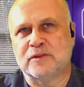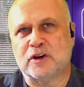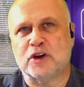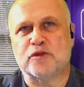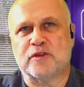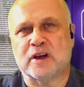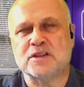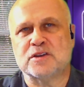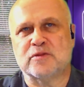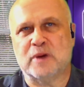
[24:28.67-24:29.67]
very good
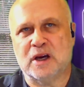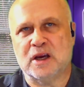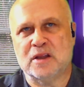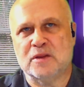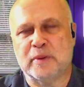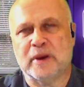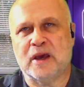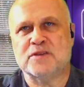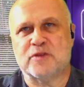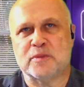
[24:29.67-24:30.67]
friends of mine
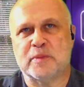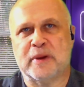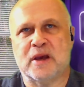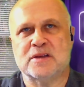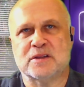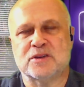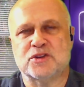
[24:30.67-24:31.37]
from the past,